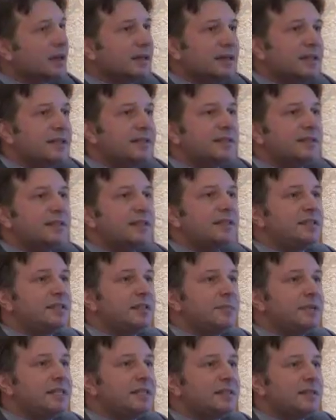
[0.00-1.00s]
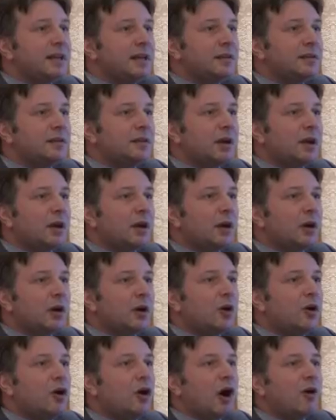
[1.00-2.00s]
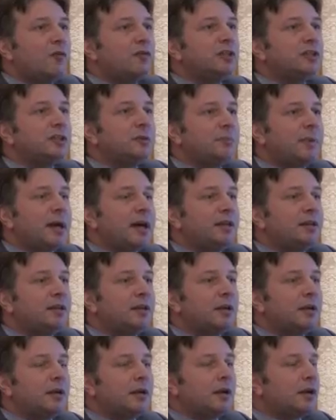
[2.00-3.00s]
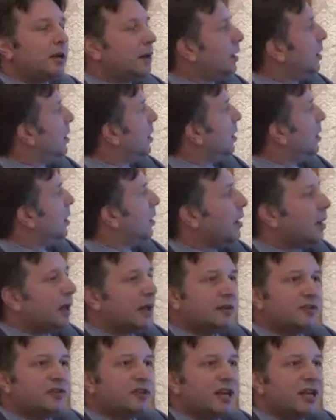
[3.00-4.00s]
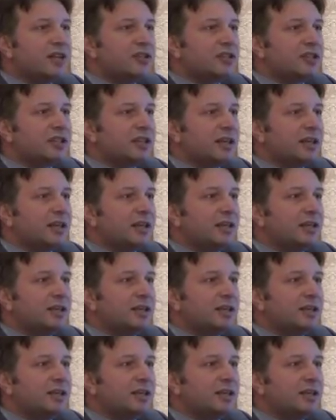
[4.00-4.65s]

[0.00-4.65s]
this system is not governed by the treasury.